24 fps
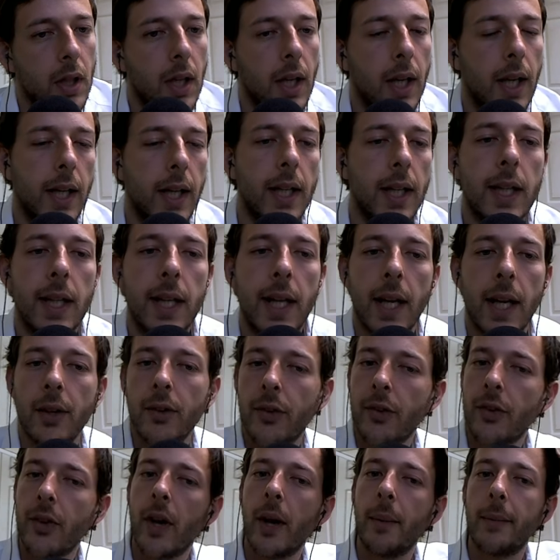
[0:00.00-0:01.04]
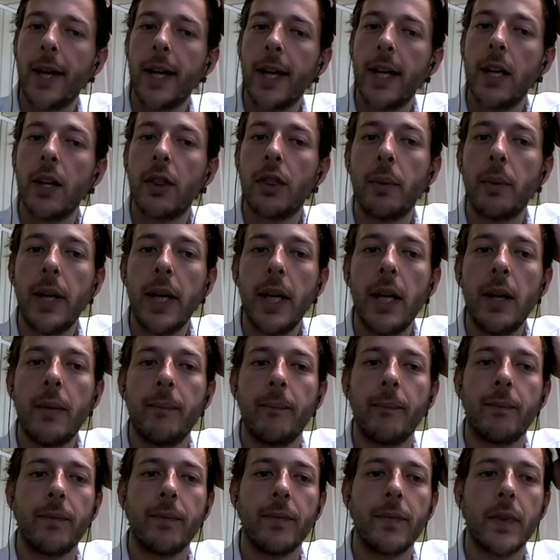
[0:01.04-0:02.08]
And he can't stop knight e3
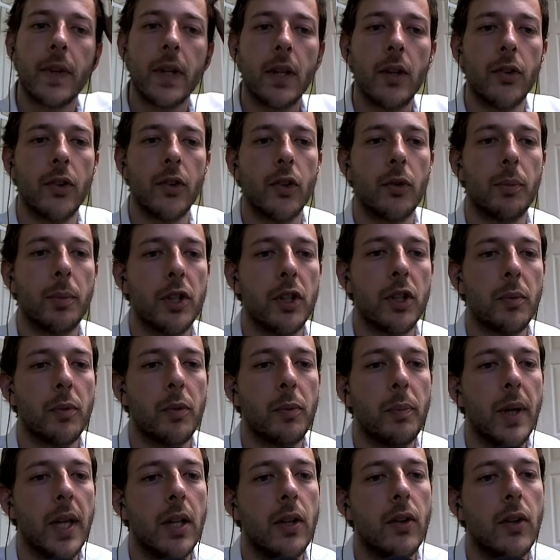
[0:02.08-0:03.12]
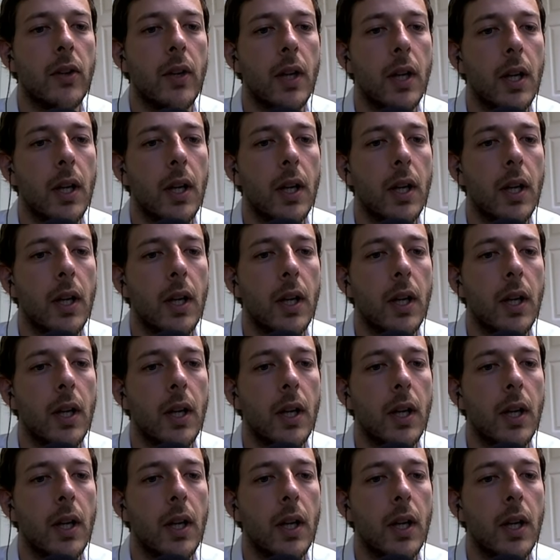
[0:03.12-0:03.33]
because this bishop's pinned,